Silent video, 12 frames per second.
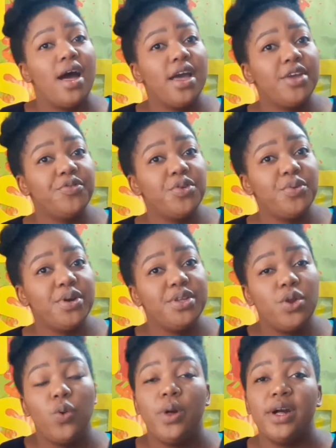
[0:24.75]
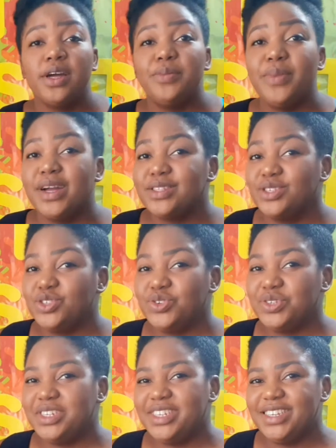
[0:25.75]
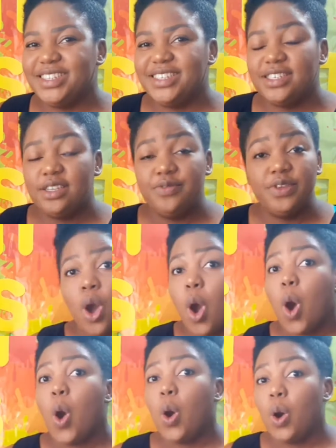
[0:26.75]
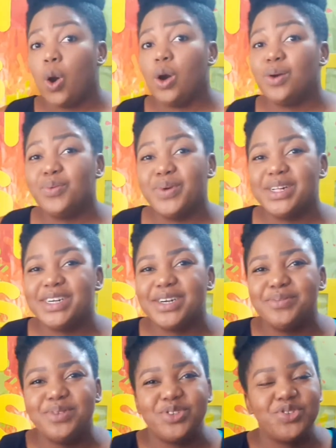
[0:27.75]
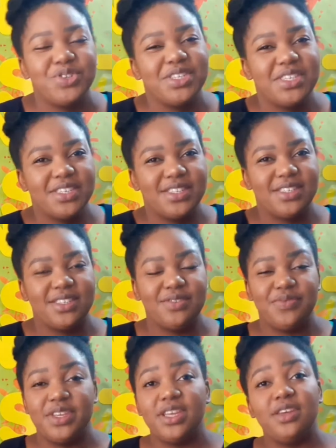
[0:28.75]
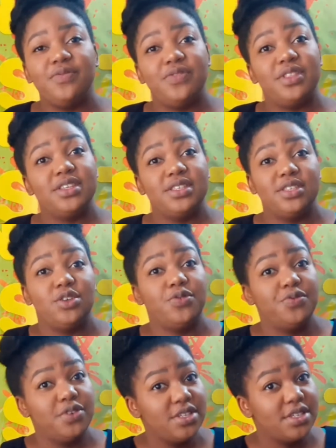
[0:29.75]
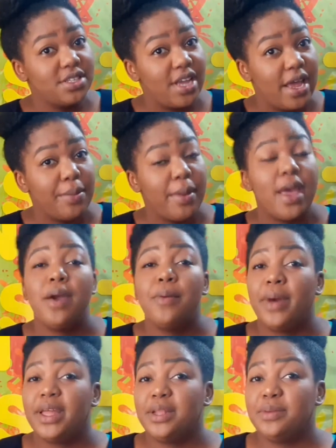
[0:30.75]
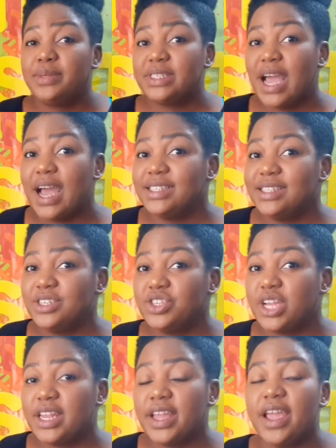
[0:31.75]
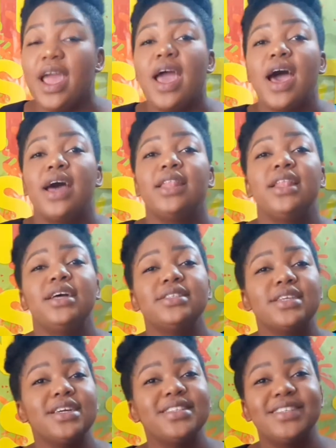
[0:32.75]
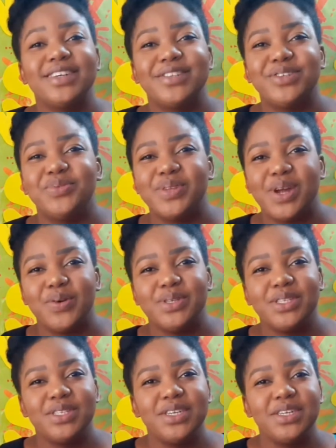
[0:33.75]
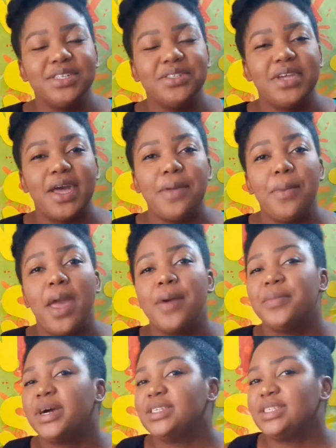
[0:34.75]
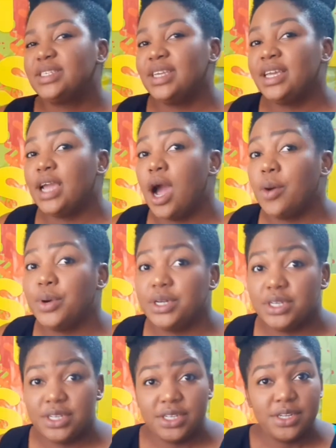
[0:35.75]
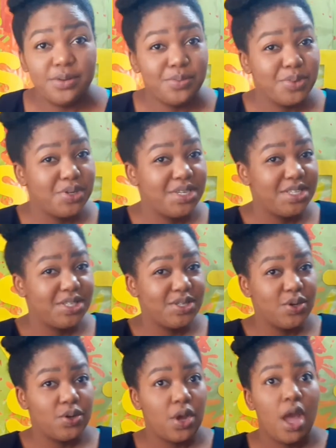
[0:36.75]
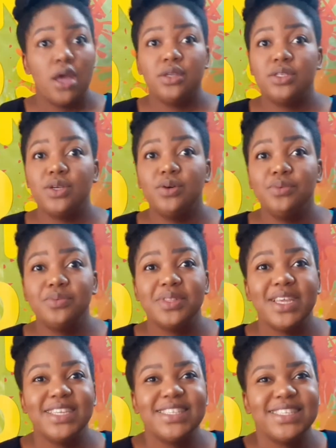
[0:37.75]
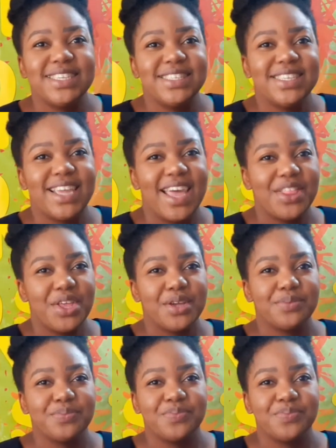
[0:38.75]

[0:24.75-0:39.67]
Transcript: everyone, welcome back to TriniKidsTV, or welcome to TriniKidsTV if this is your first time. My name is Auntie Shade, and let's get started with our circle time by singing our good morning song. So let's sing together.